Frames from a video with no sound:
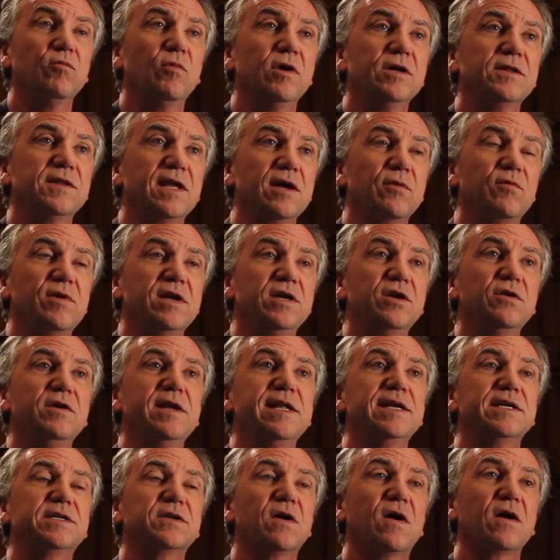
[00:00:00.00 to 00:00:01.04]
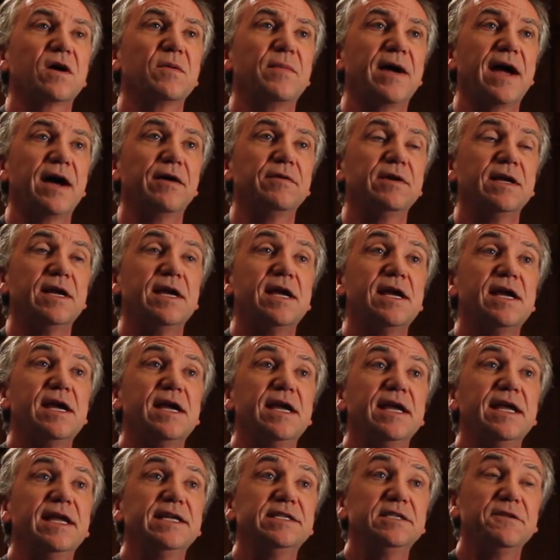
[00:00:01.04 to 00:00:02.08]
One thing we do need to talk about
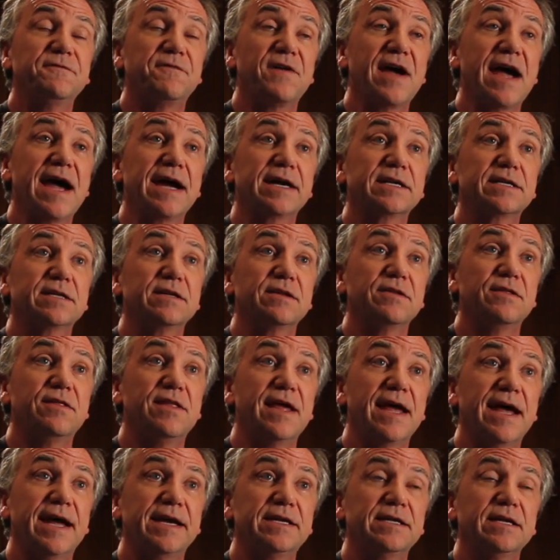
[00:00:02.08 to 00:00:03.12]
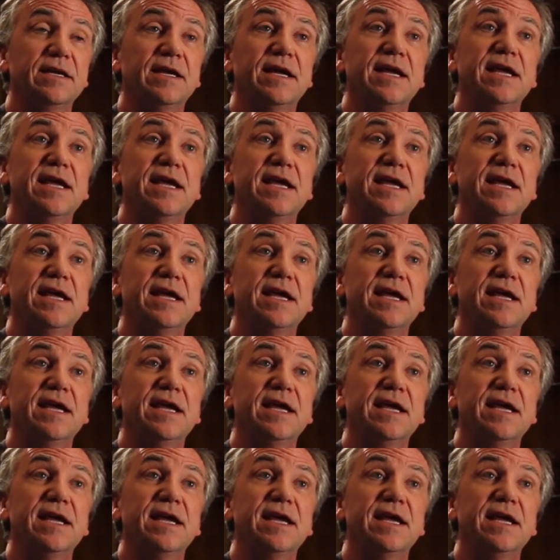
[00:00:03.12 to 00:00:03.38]
is the fact that